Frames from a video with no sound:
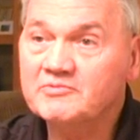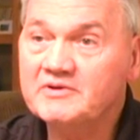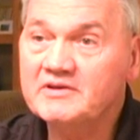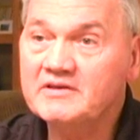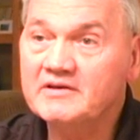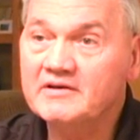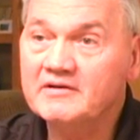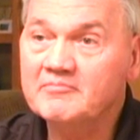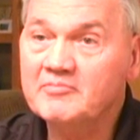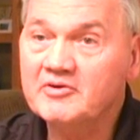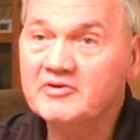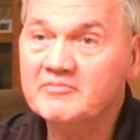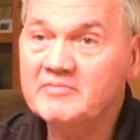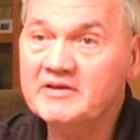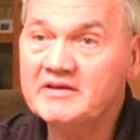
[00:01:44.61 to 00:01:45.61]
We
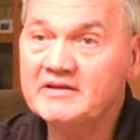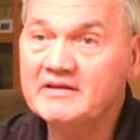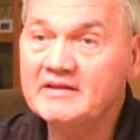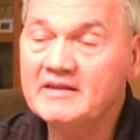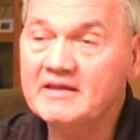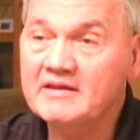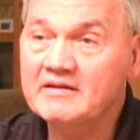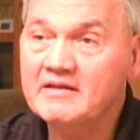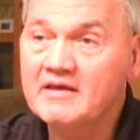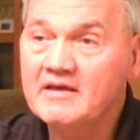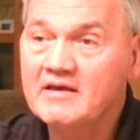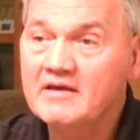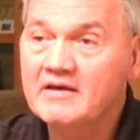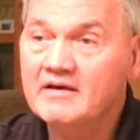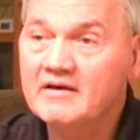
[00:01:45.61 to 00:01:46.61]
book them in, and then,
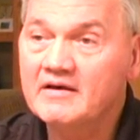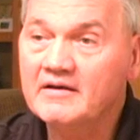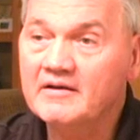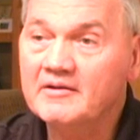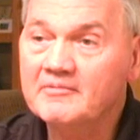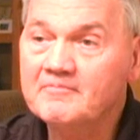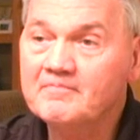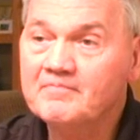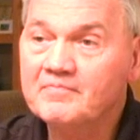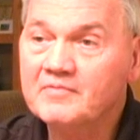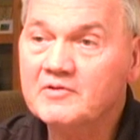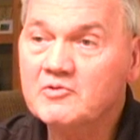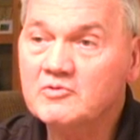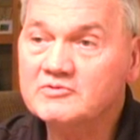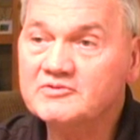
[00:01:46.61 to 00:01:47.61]

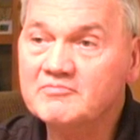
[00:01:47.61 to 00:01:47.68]
of course,